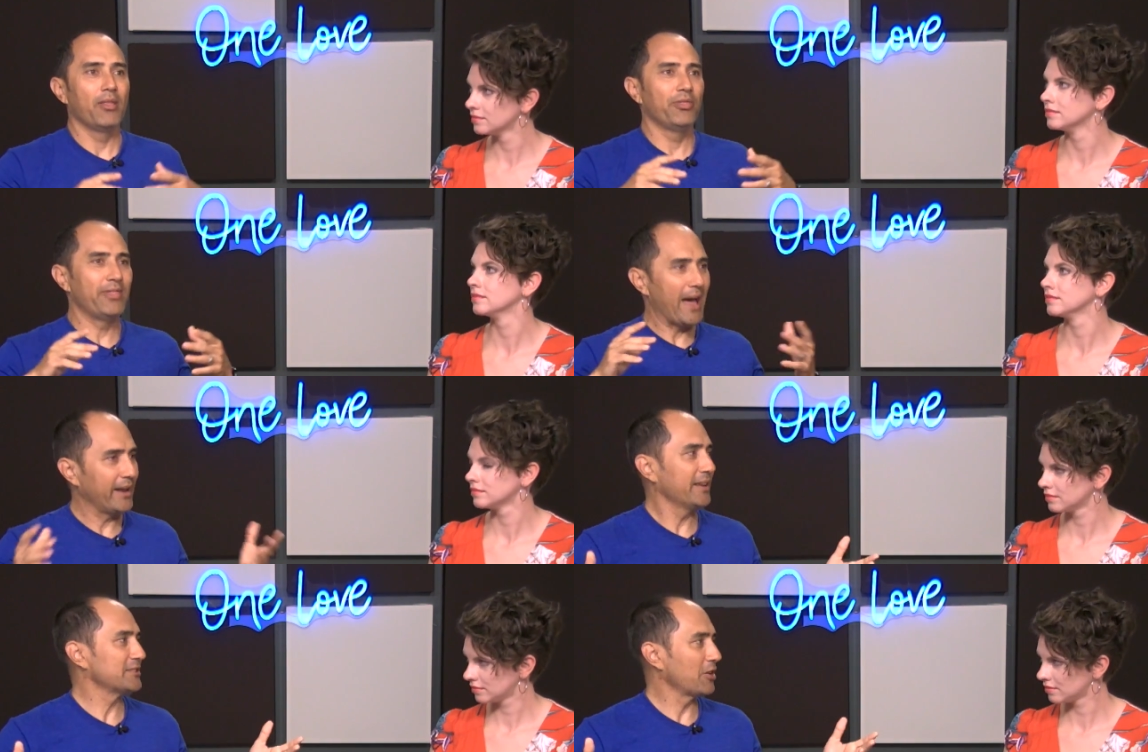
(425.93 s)
Speaker 1: That
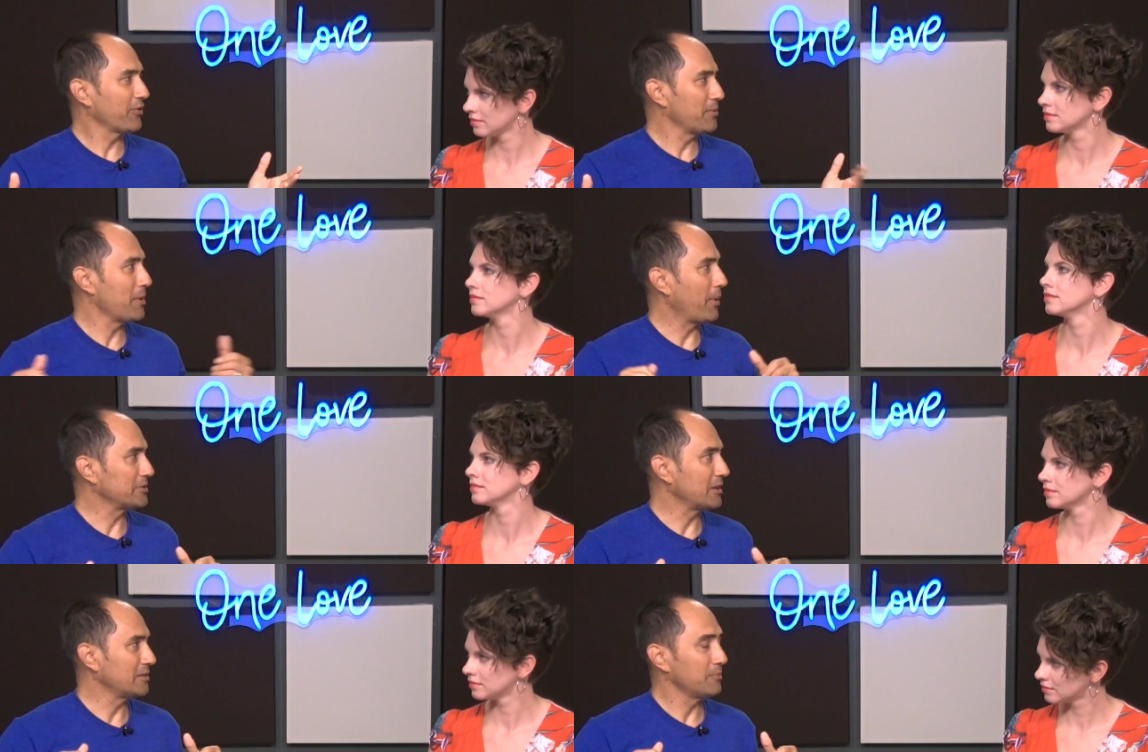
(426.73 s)
in itself can be a
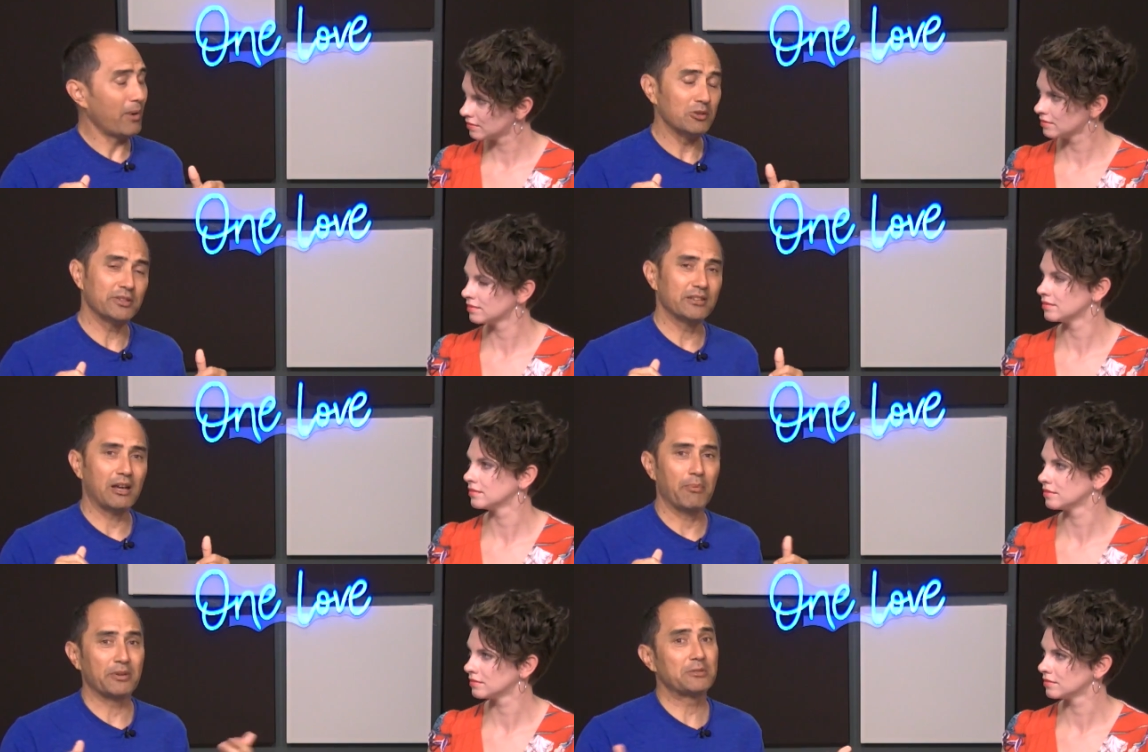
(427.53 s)
mountain
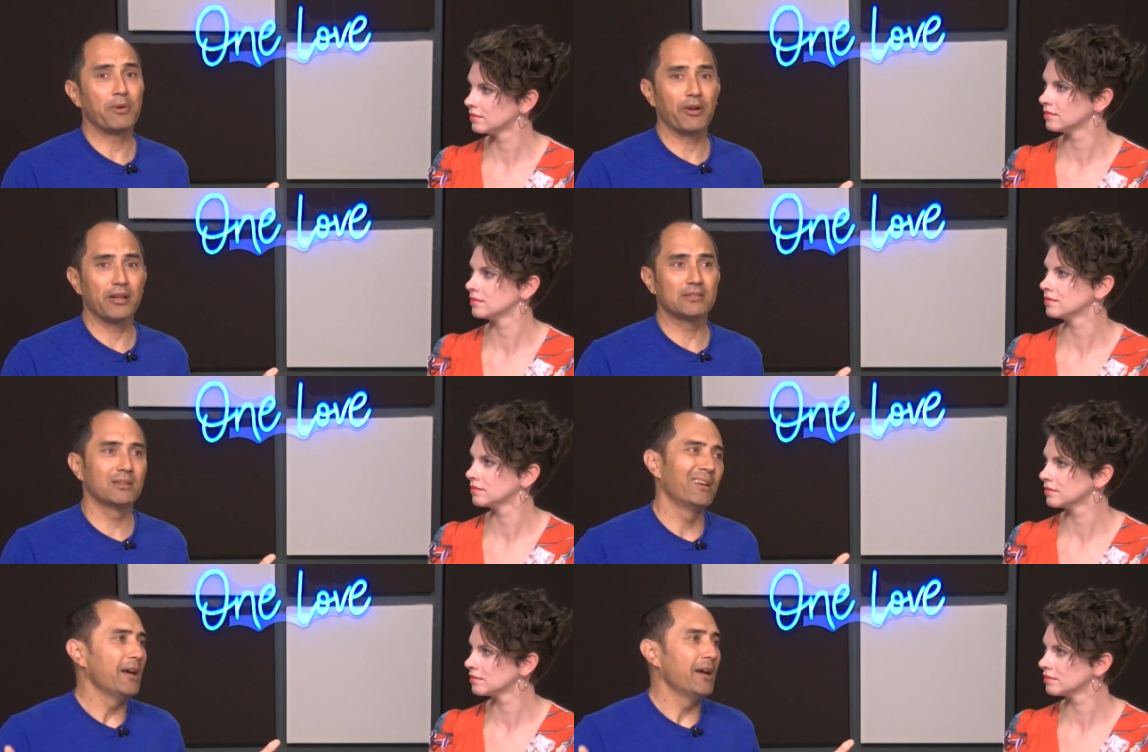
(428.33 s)
mountaintop experience.